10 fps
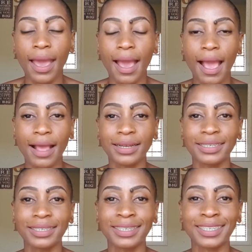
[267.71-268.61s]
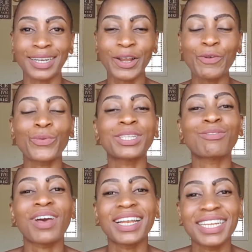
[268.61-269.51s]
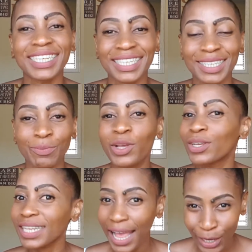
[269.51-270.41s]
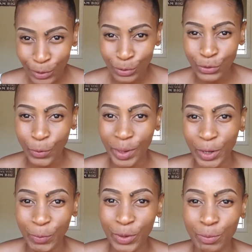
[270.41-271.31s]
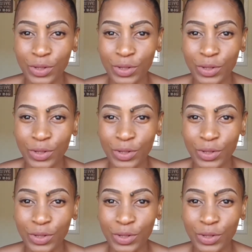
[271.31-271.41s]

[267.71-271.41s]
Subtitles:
And what's funny is, because I know so many people,